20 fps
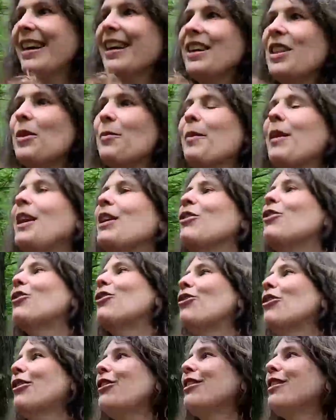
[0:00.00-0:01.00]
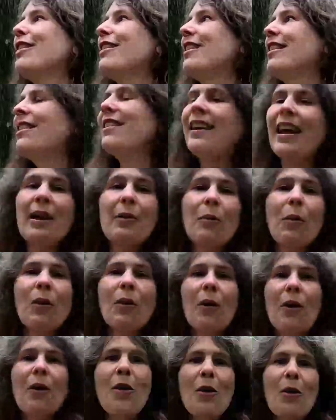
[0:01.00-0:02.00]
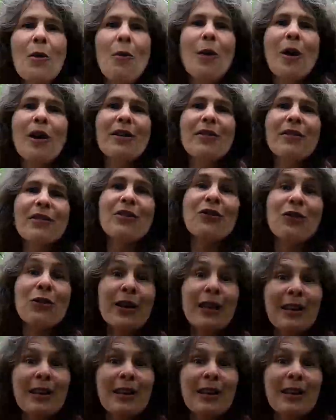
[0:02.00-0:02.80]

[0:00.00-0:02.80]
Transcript: to be introduced to, say, one of the tree